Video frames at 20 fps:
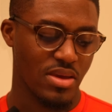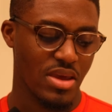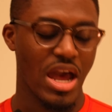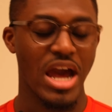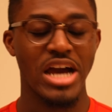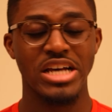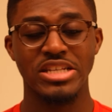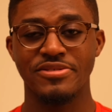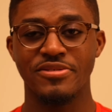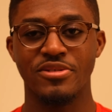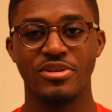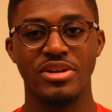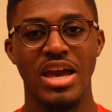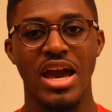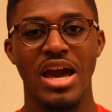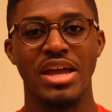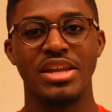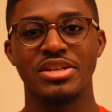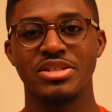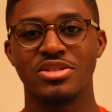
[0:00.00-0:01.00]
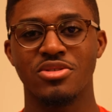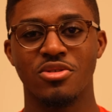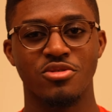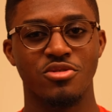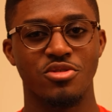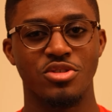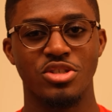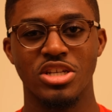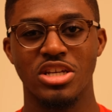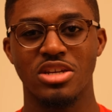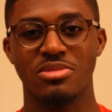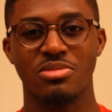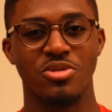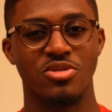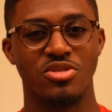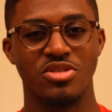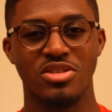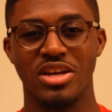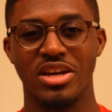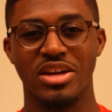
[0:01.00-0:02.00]
As for caddies, those are cheap.
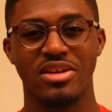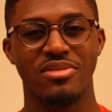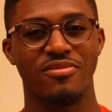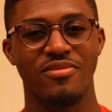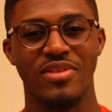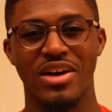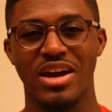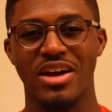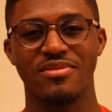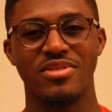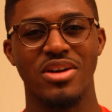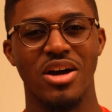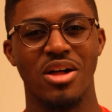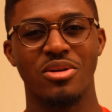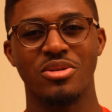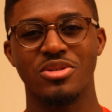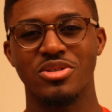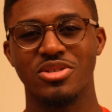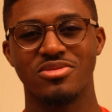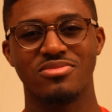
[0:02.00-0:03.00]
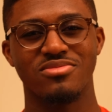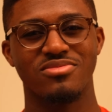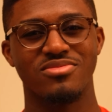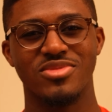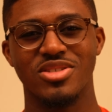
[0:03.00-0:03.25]
Those are like $5.